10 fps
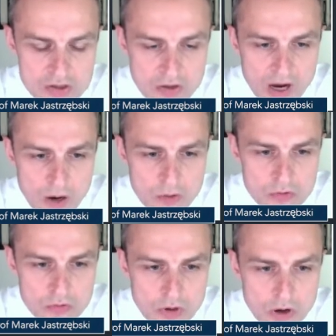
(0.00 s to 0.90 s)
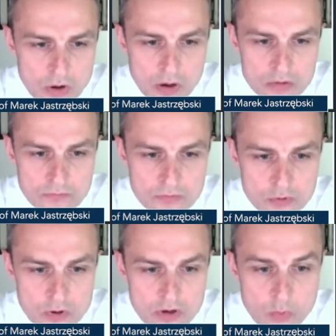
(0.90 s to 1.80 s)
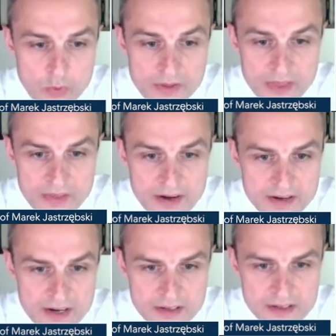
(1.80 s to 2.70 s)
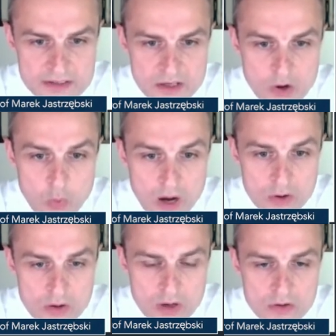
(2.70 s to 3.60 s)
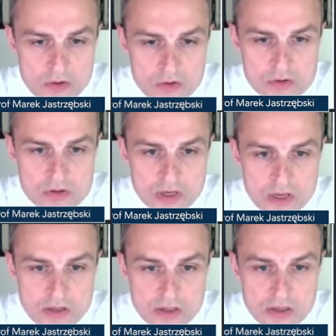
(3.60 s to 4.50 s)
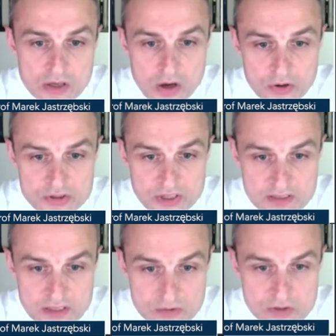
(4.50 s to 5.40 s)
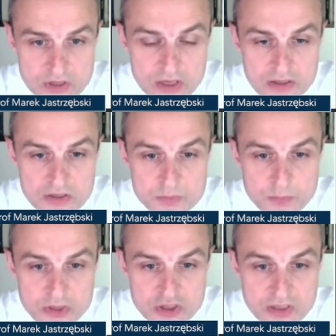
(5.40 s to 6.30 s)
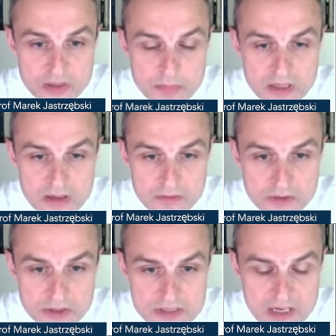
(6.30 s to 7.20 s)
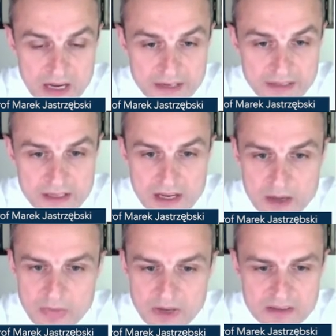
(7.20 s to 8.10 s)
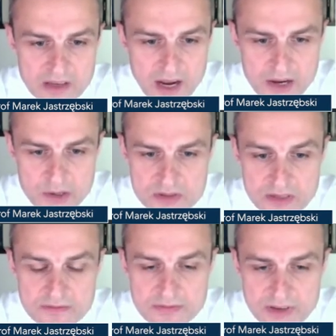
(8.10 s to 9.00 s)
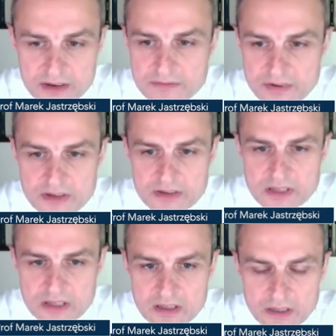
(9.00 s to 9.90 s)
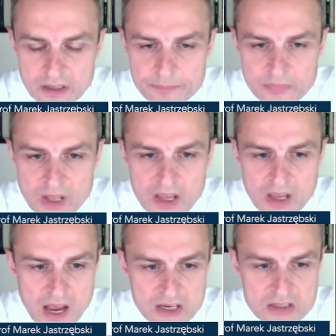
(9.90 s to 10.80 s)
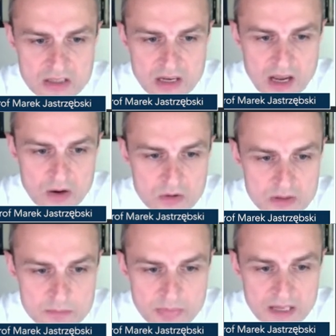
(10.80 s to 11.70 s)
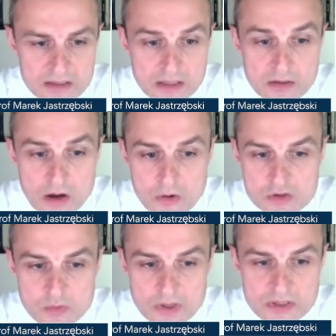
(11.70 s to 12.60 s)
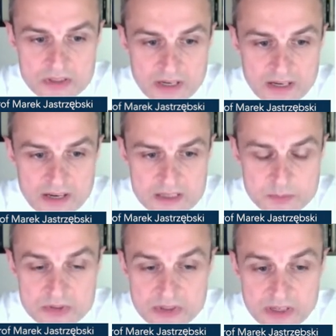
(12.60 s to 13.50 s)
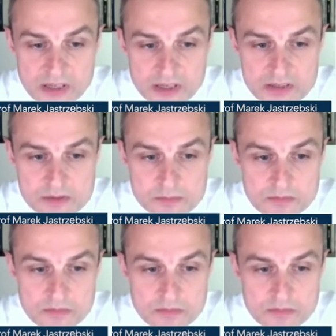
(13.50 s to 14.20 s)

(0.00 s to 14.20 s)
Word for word: So how do you know on the floor where that area is? Well, you can use the, the, the contrast as you see in this picture in the middle of the slide, but I use that very, very rarely. Actually, a good implanter knows where the tricuspid ring is,